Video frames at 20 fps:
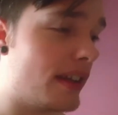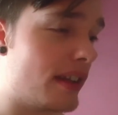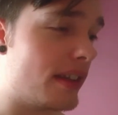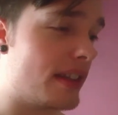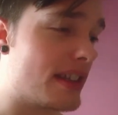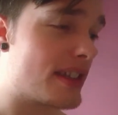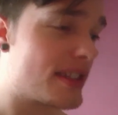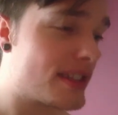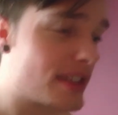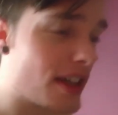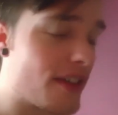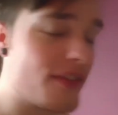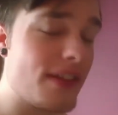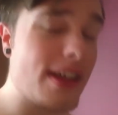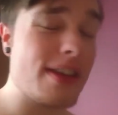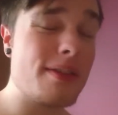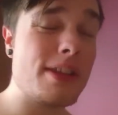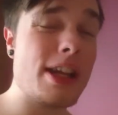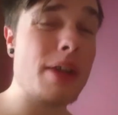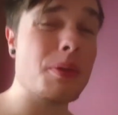the stuff
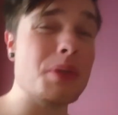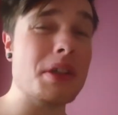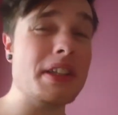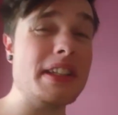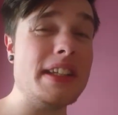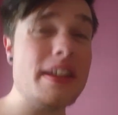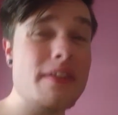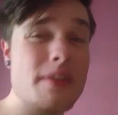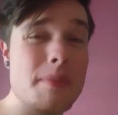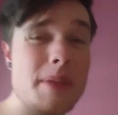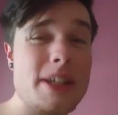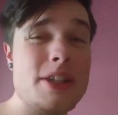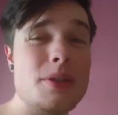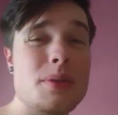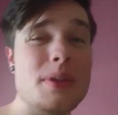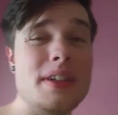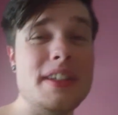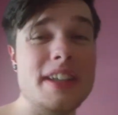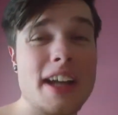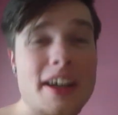they were giving me to
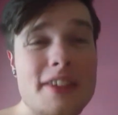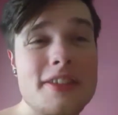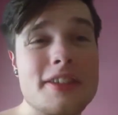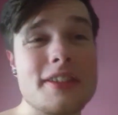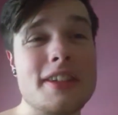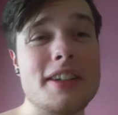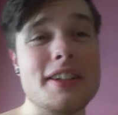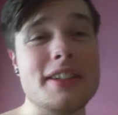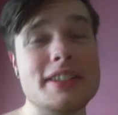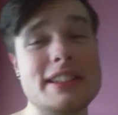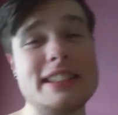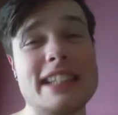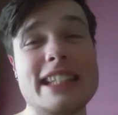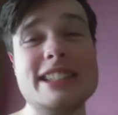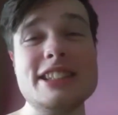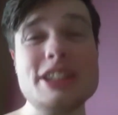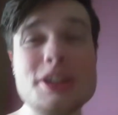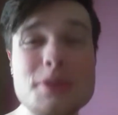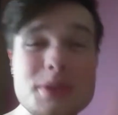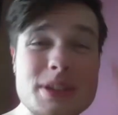another nurse, and
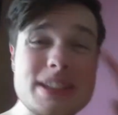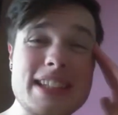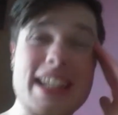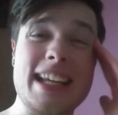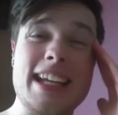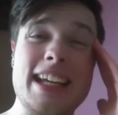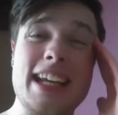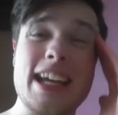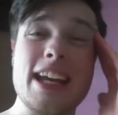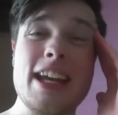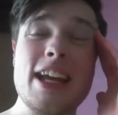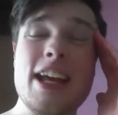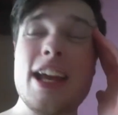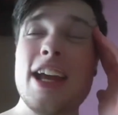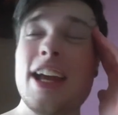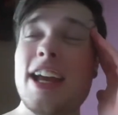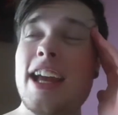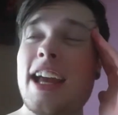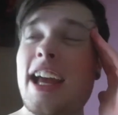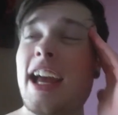she was like,
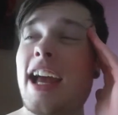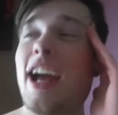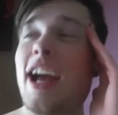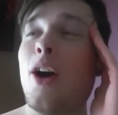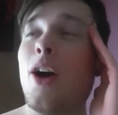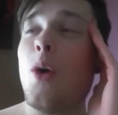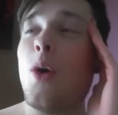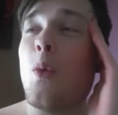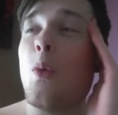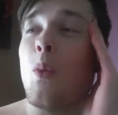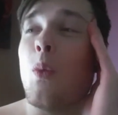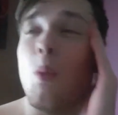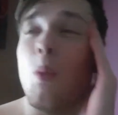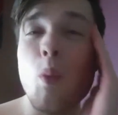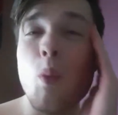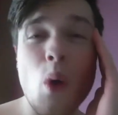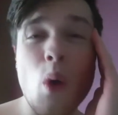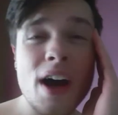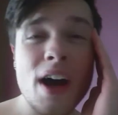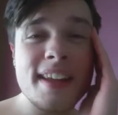
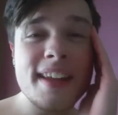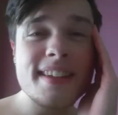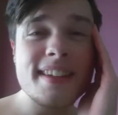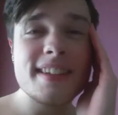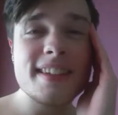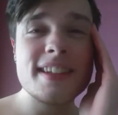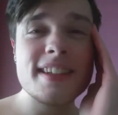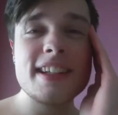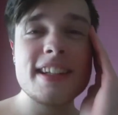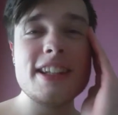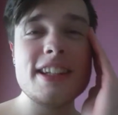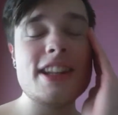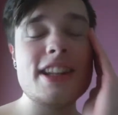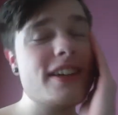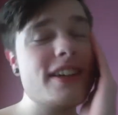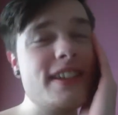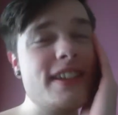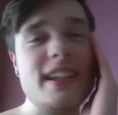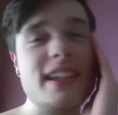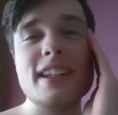"What?
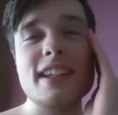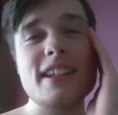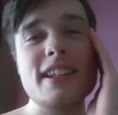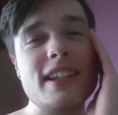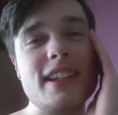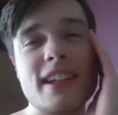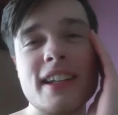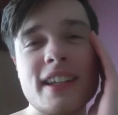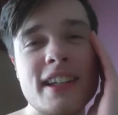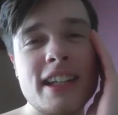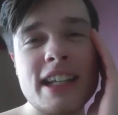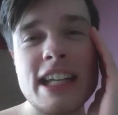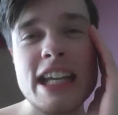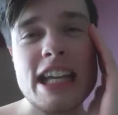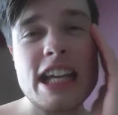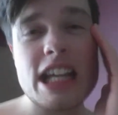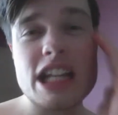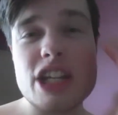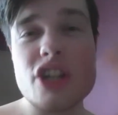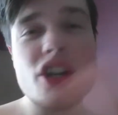They're
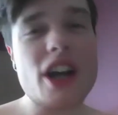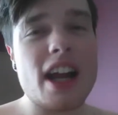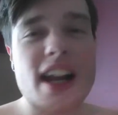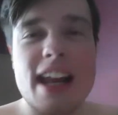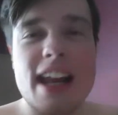you're not